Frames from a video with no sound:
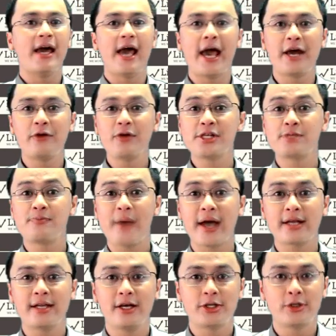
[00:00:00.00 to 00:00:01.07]
and
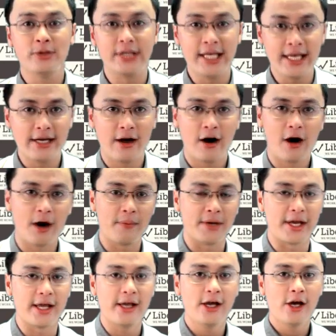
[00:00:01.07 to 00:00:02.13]
respect to lead
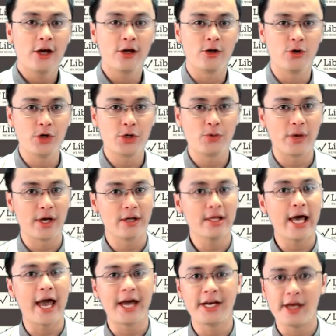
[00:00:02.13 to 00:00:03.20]
harmony, goodwill,
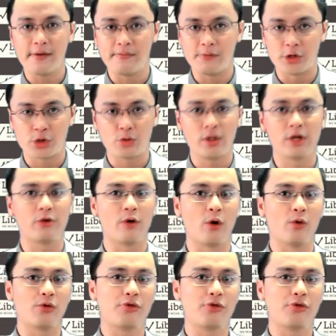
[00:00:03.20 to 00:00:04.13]
and mutual growth.